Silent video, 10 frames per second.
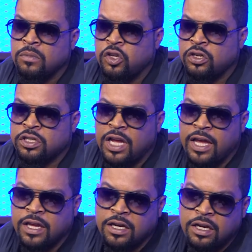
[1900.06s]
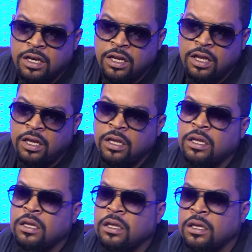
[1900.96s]
you're taking a knee
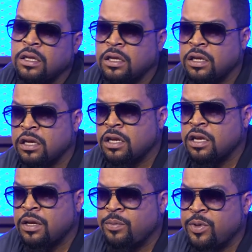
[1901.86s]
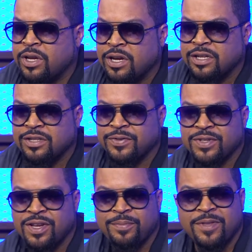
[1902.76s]
because of
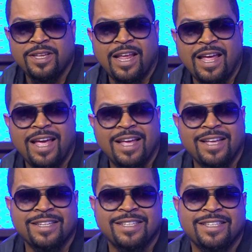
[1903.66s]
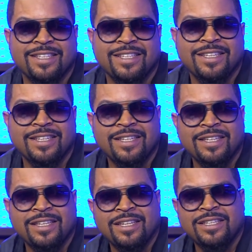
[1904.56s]
something that has
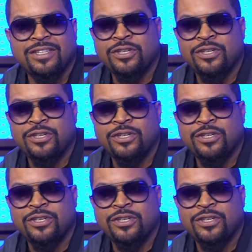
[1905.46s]
to